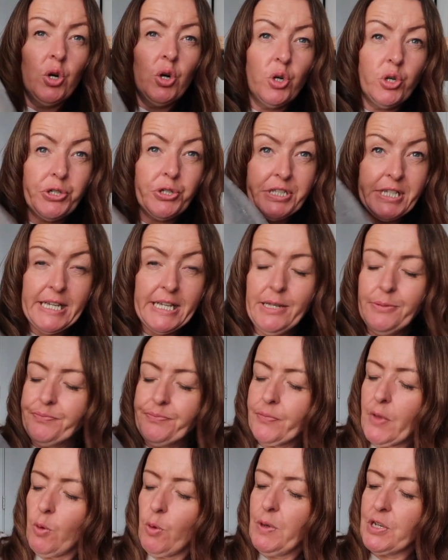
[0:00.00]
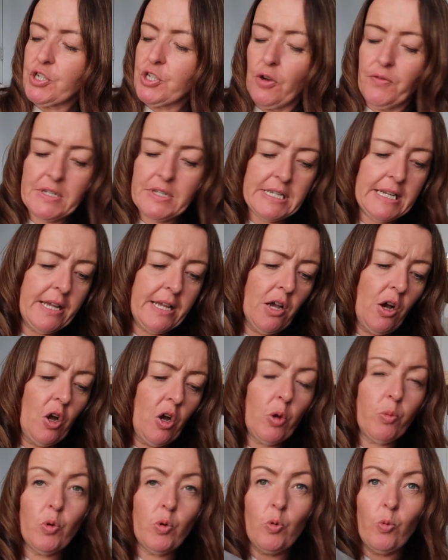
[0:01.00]
hoodie, which obviously
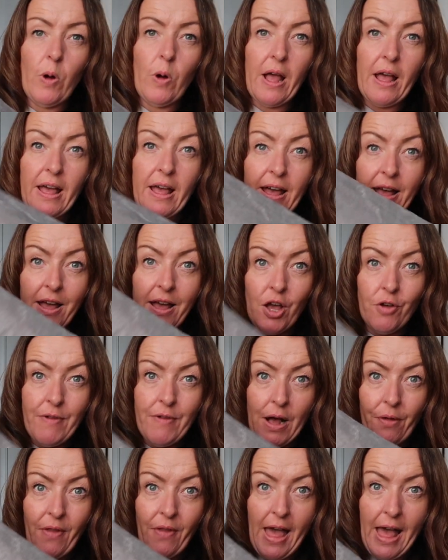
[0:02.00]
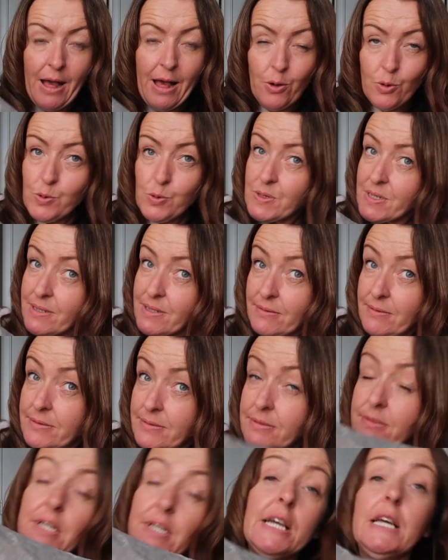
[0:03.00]
I will wear around the house
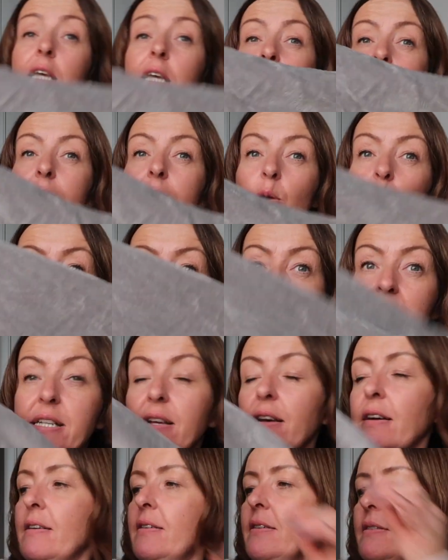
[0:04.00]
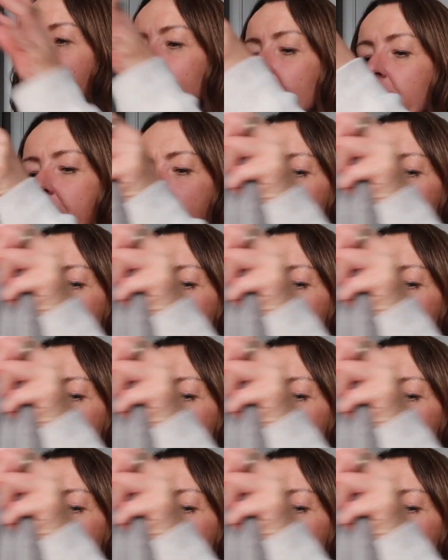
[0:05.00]
in winter, and